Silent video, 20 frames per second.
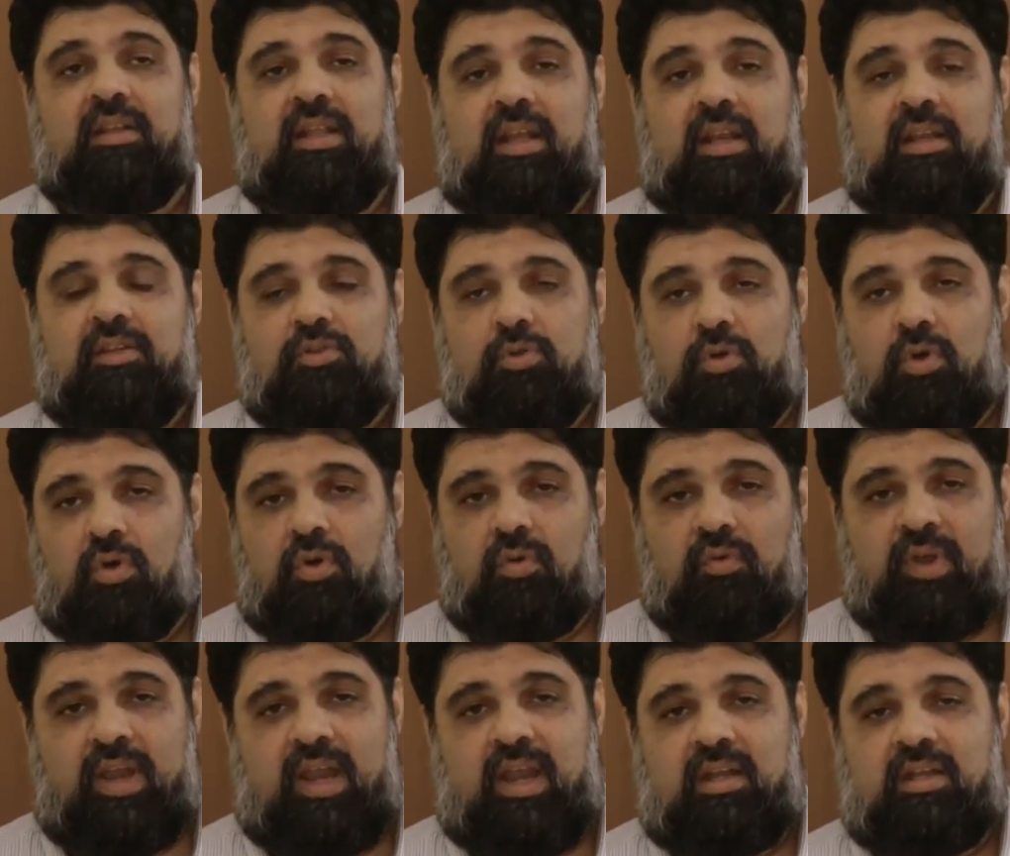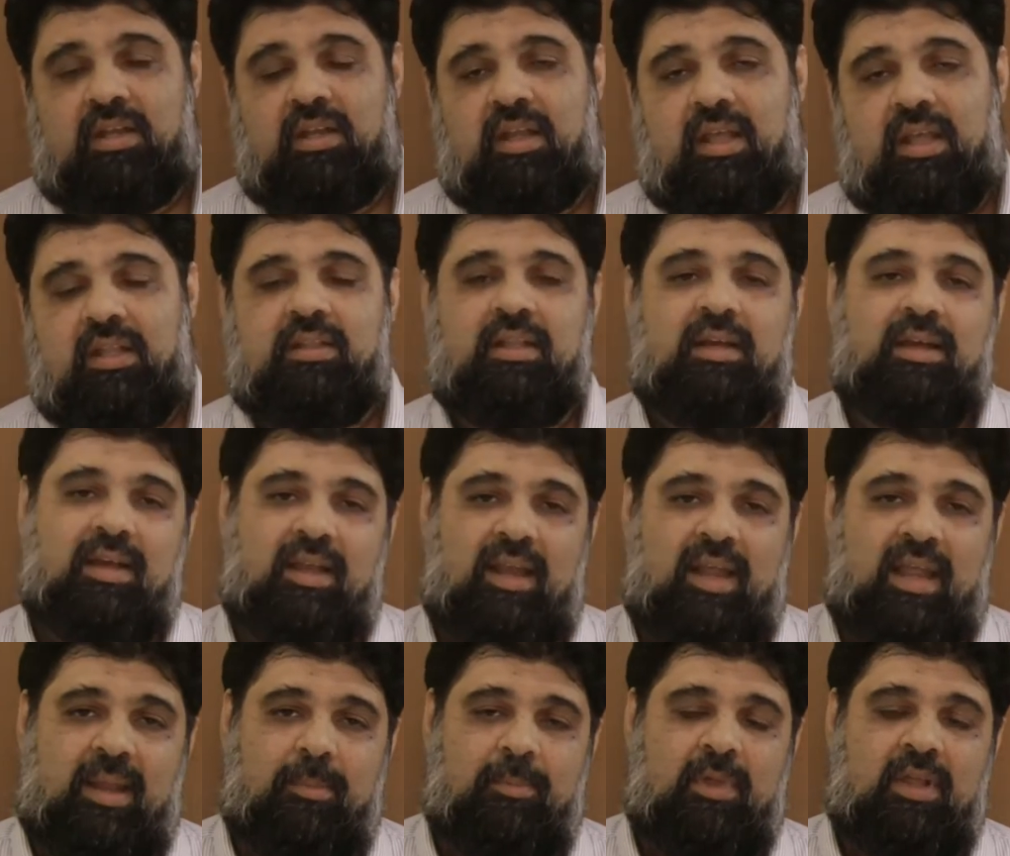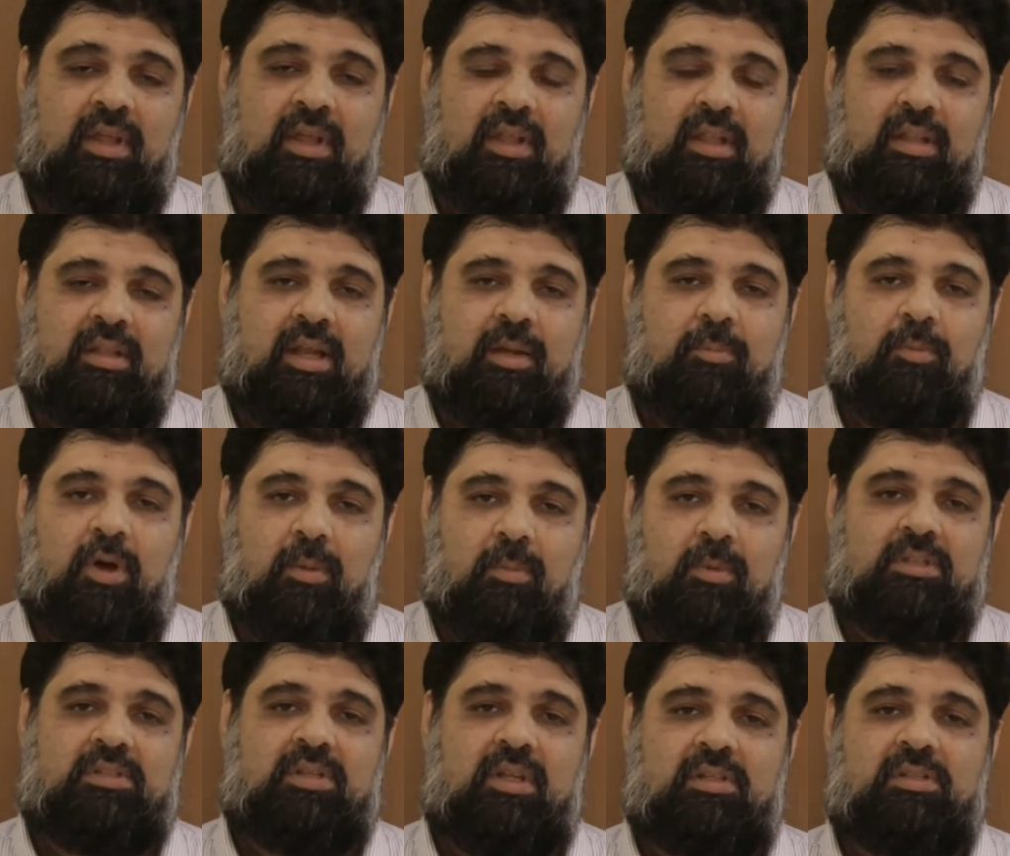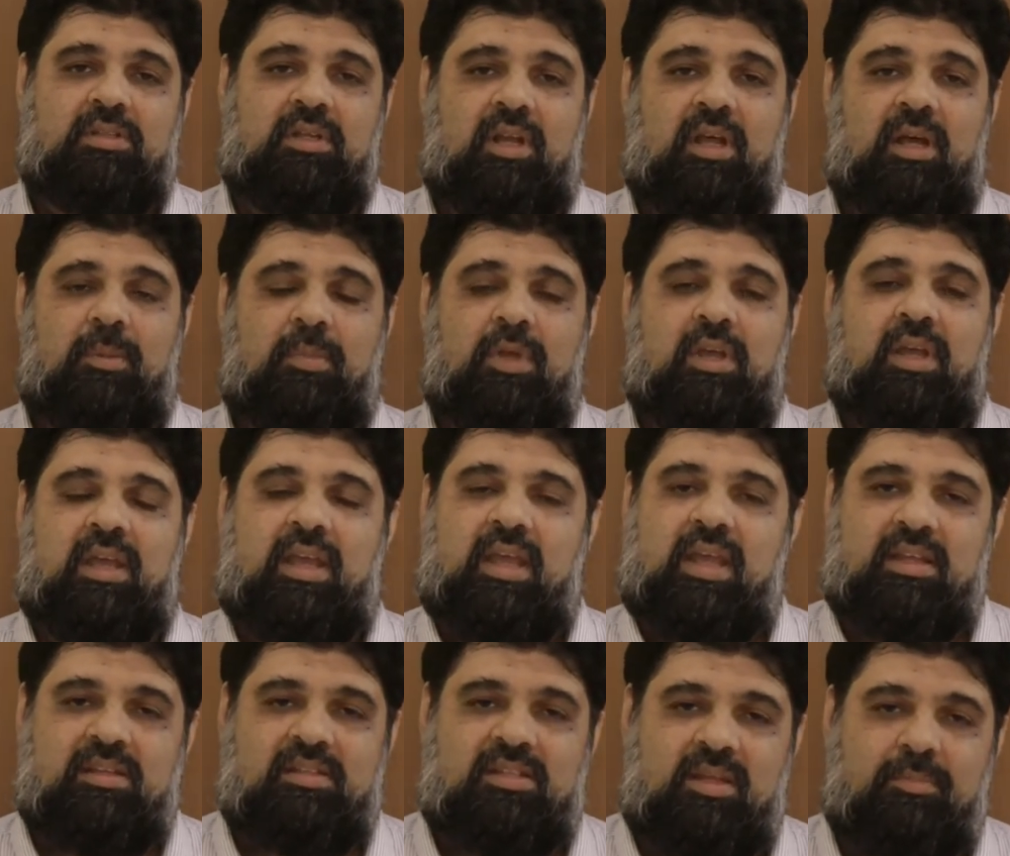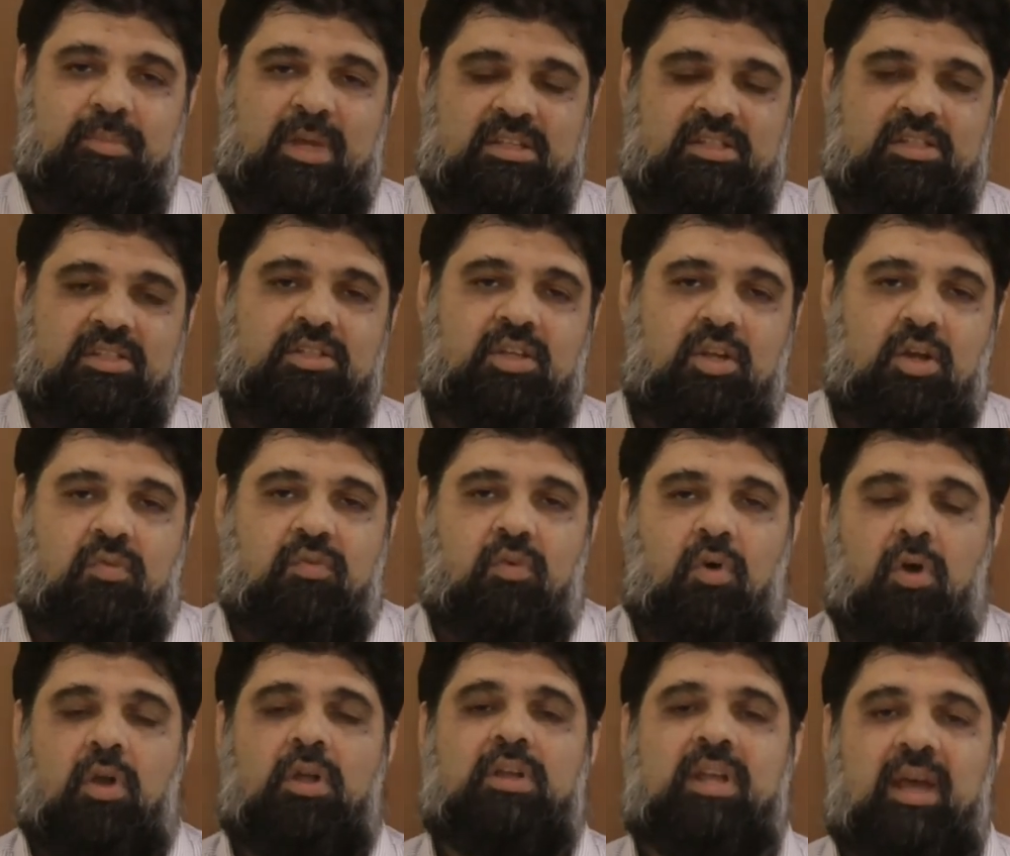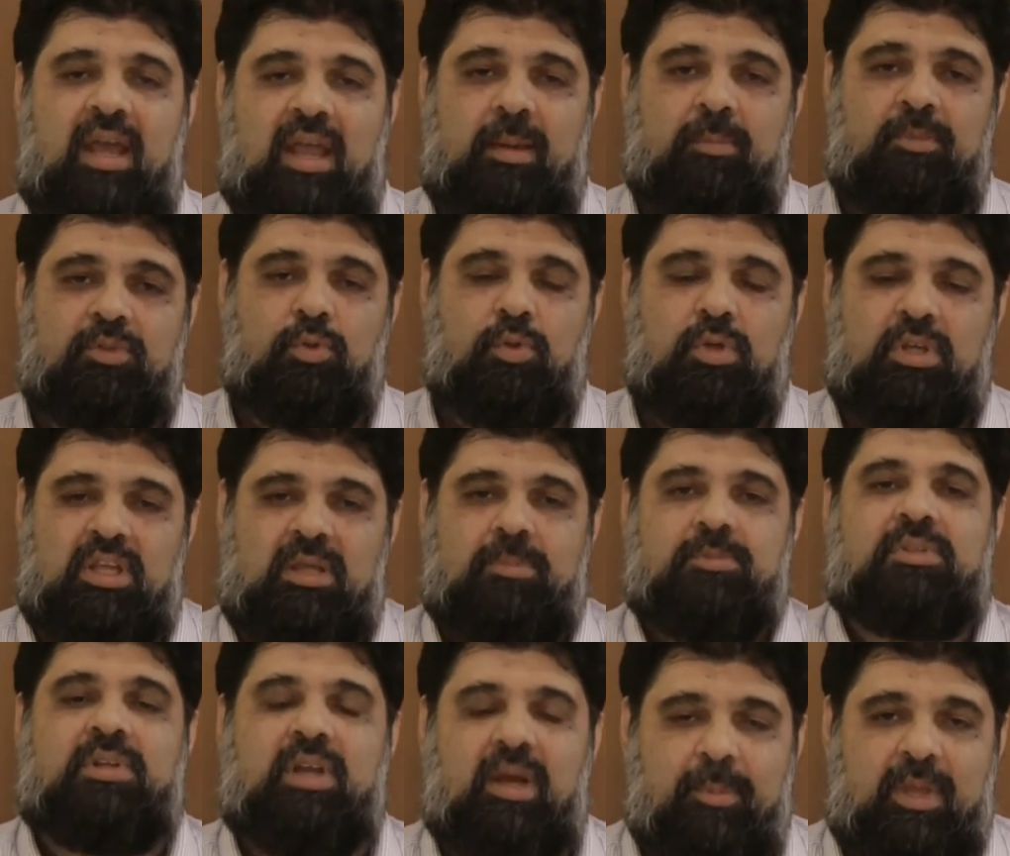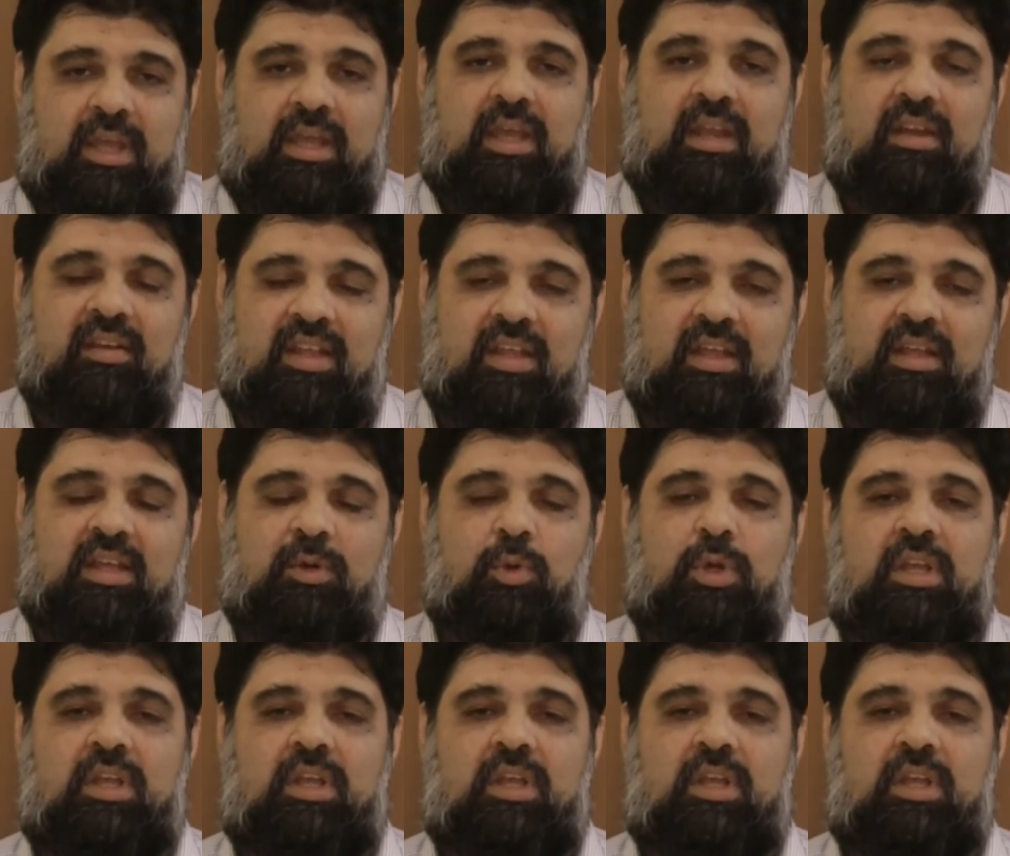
there is no weight in the claim that Muhammad sallallahu alaihi wasallam is the messenger of all times who keeps coming in, he